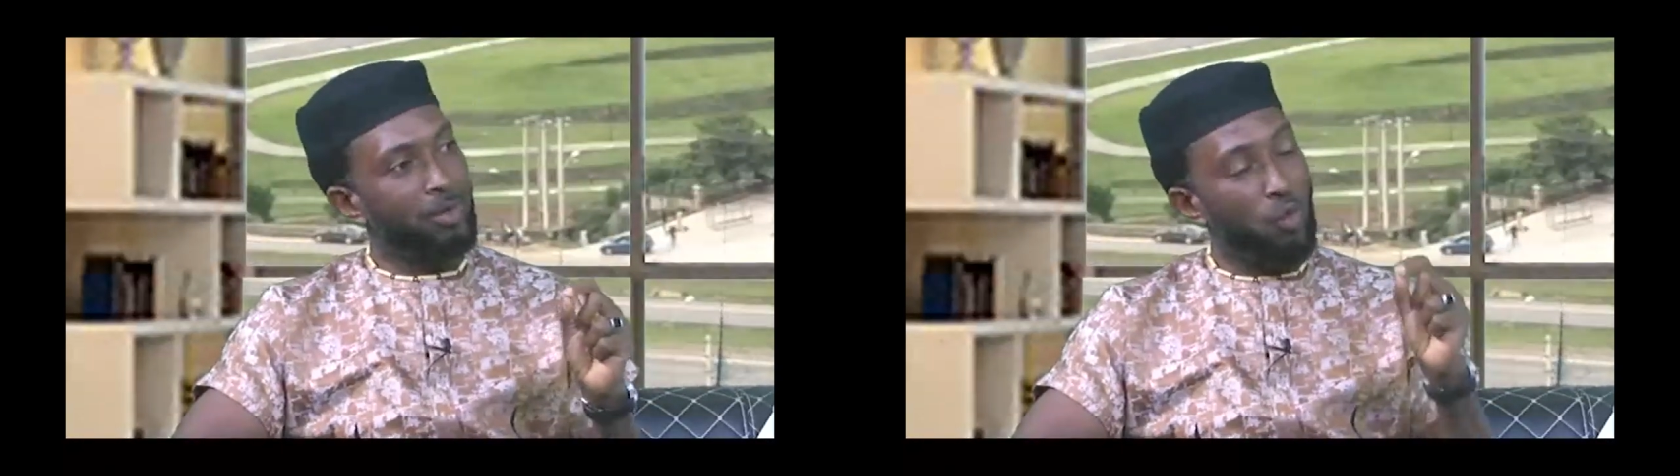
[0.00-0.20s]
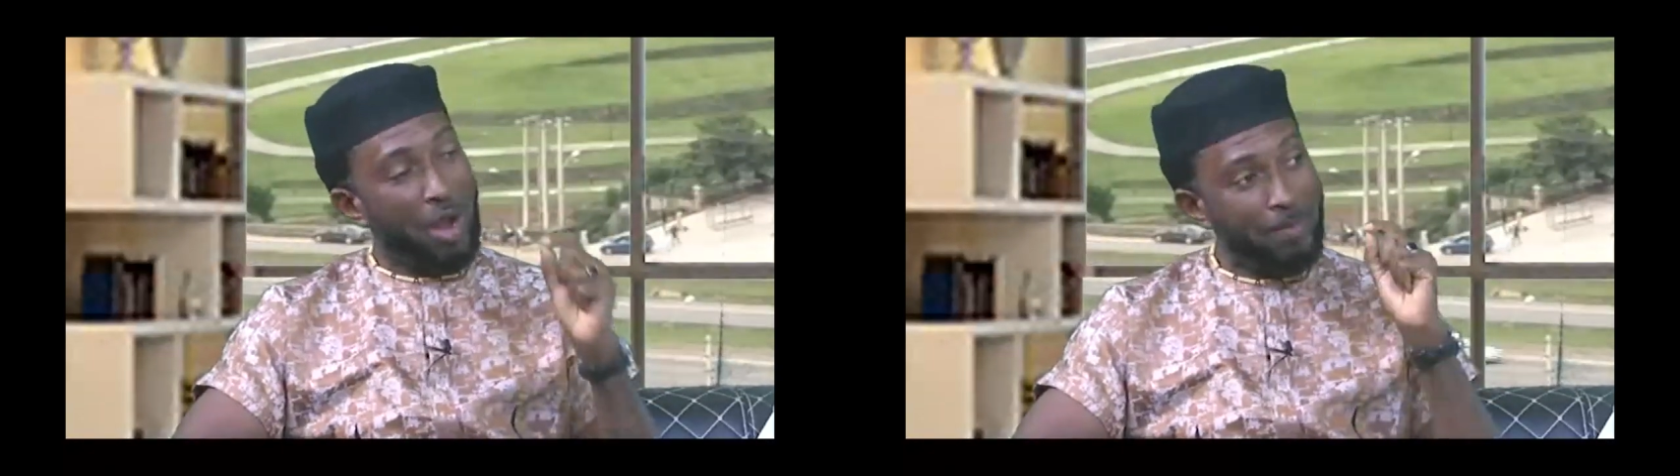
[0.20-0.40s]

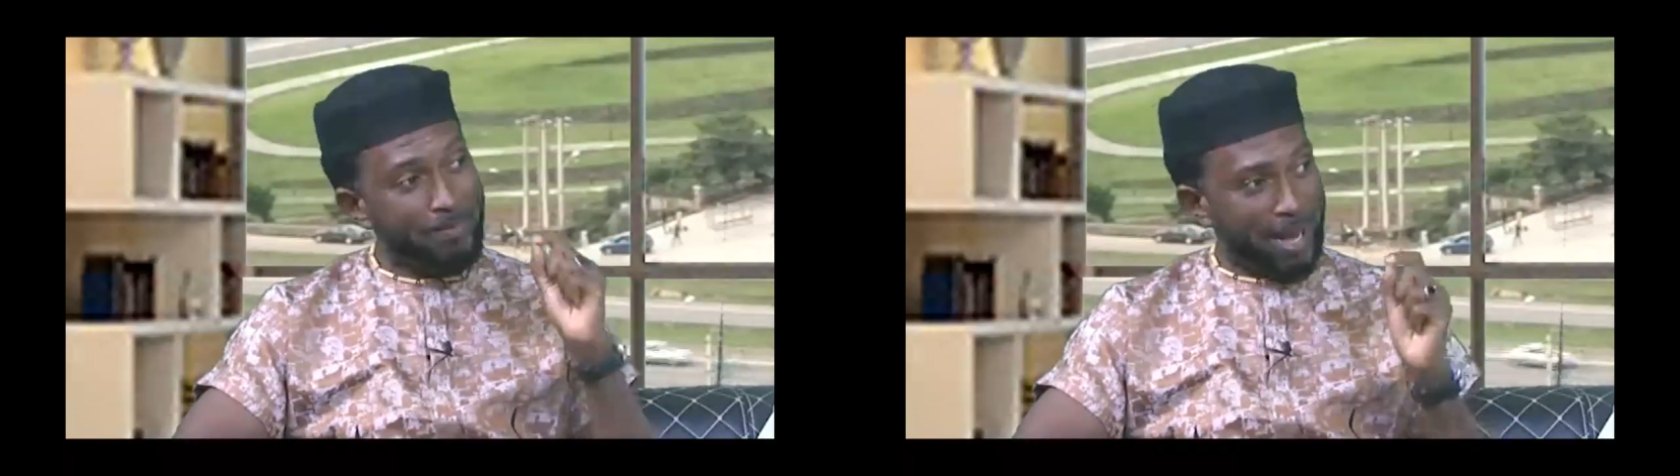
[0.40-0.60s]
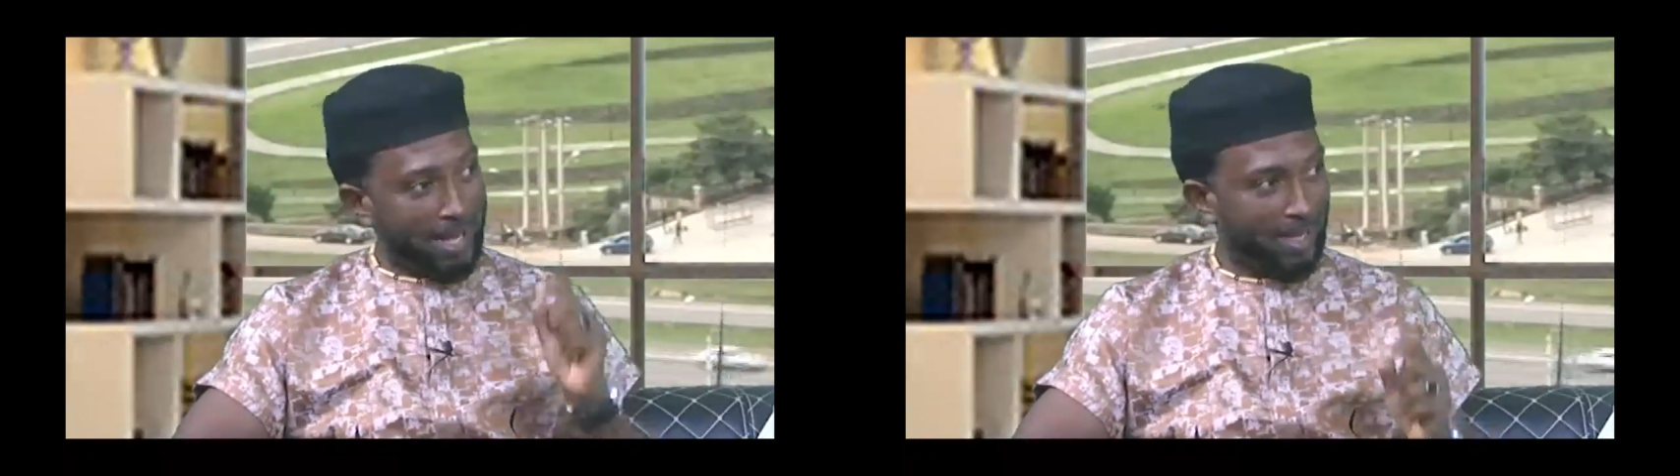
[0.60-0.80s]
way
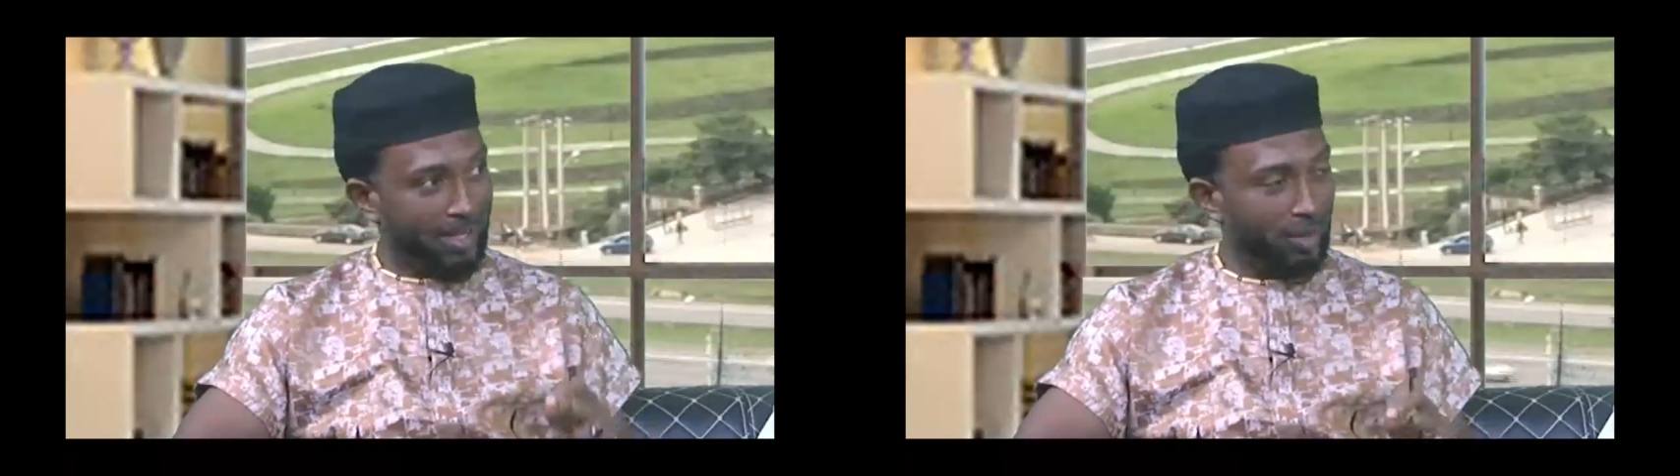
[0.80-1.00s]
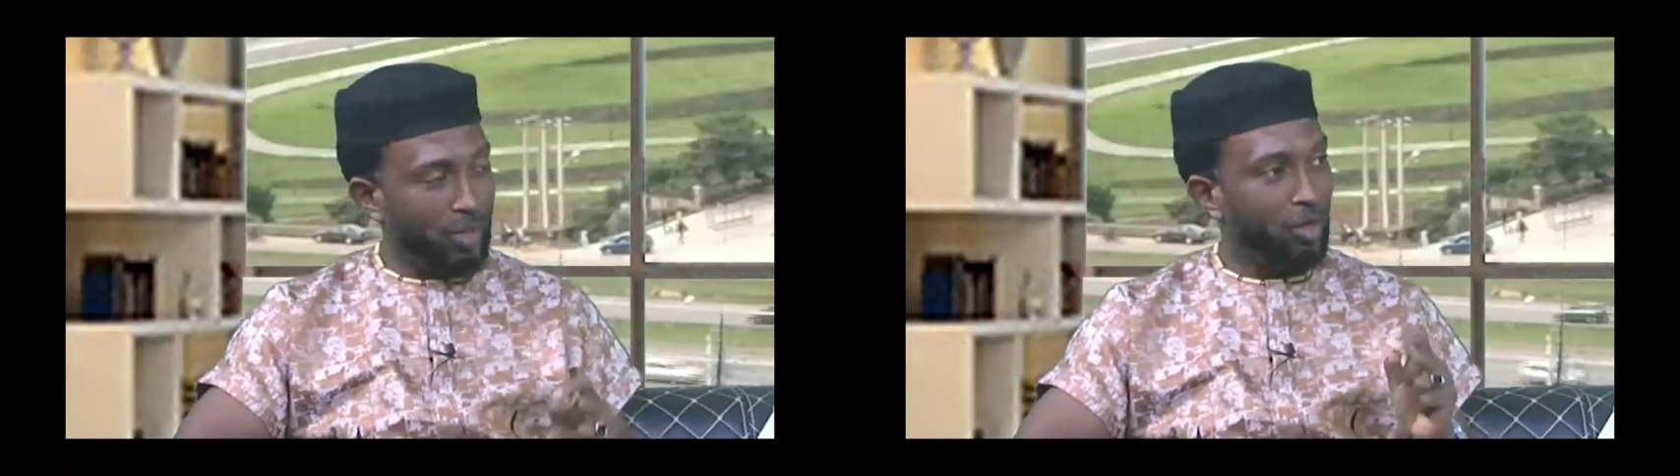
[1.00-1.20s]
back
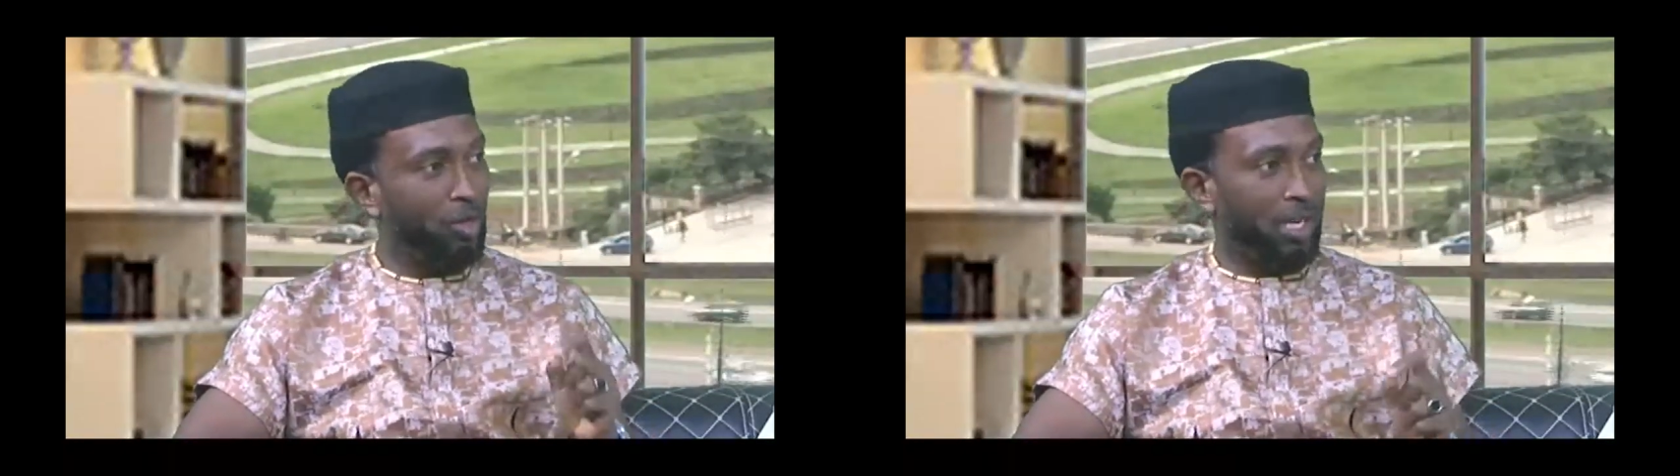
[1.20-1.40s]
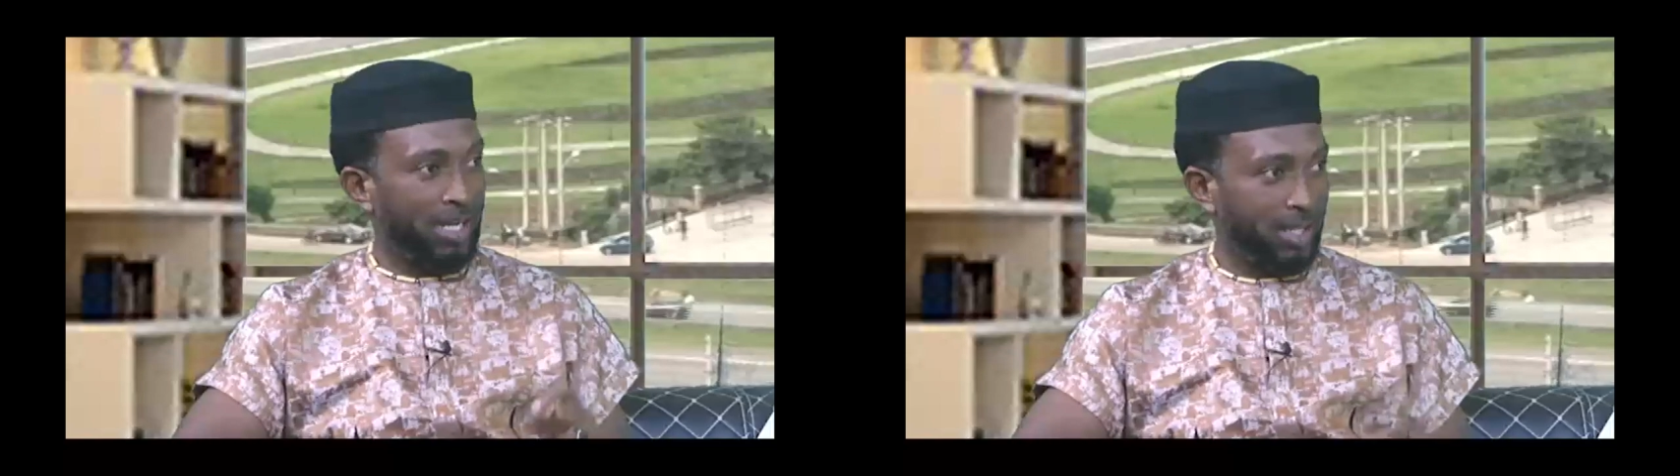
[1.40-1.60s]
during
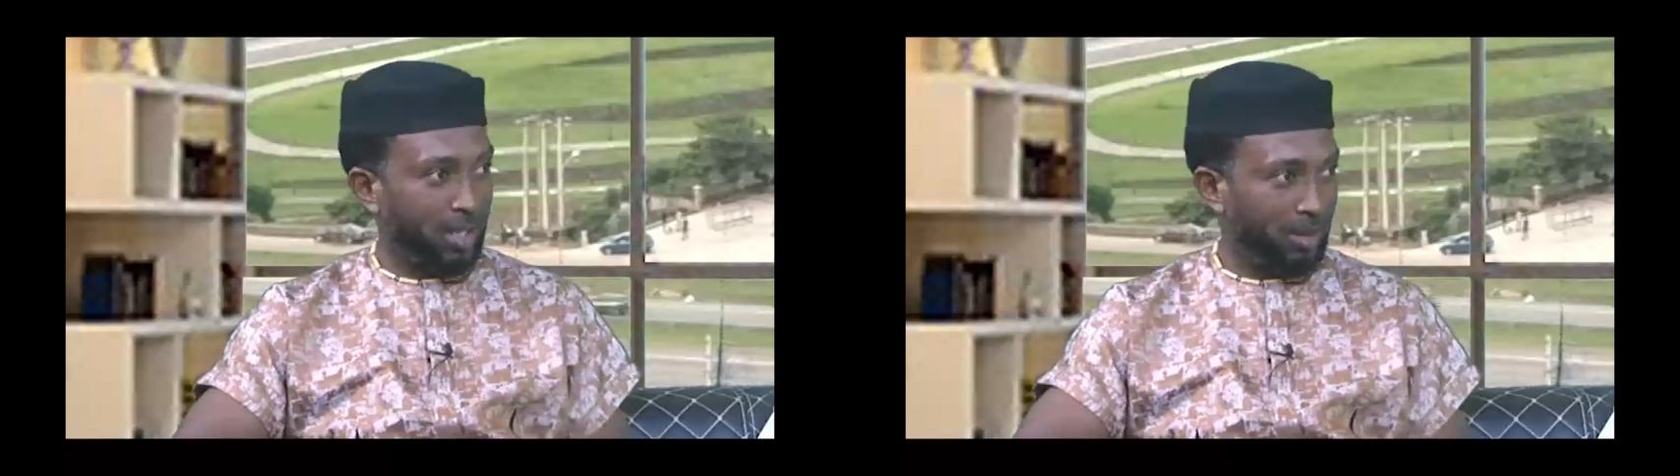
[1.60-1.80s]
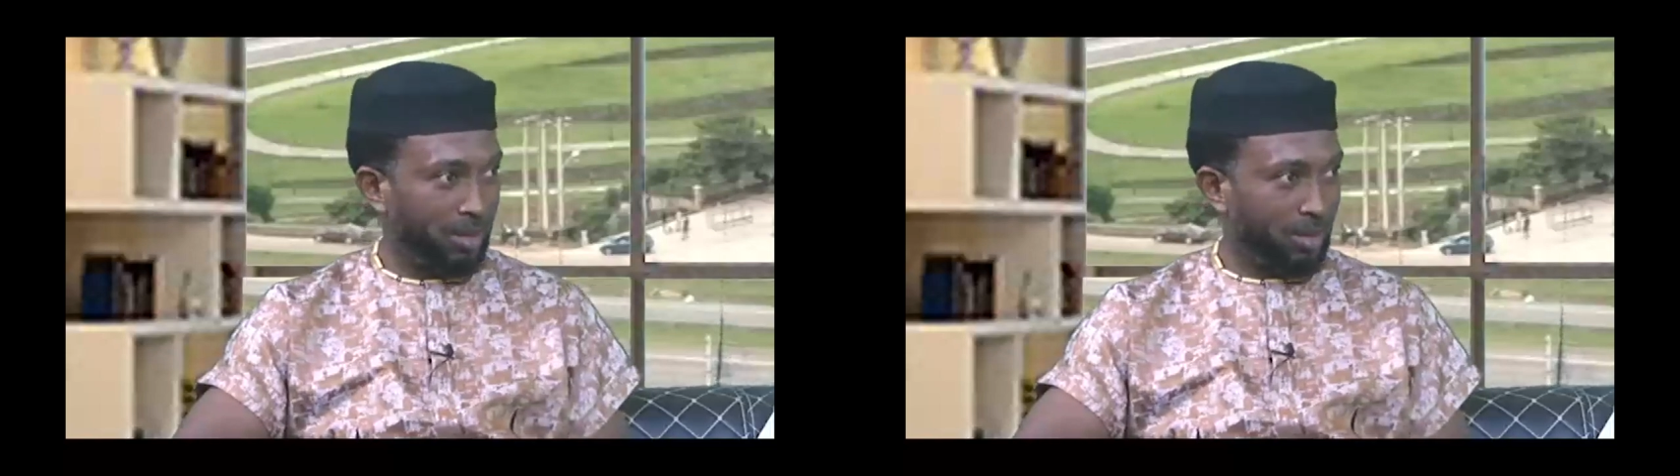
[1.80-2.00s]
colonization.